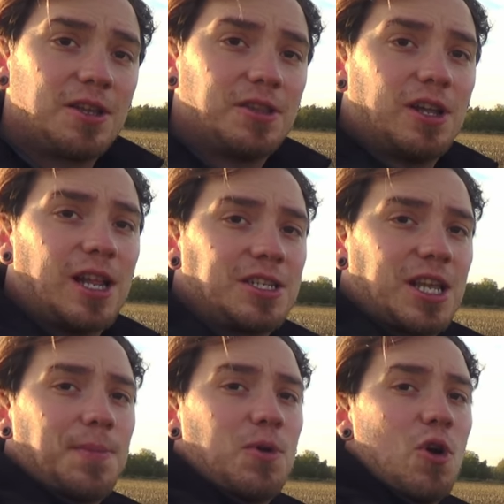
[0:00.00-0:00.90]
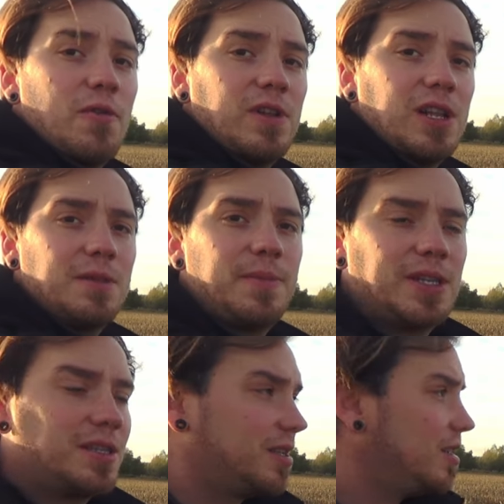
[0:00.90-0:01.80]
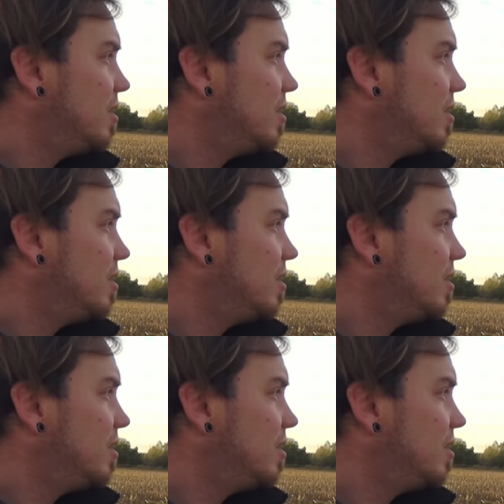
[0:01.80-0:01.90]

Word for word: the landscape curved a little bit,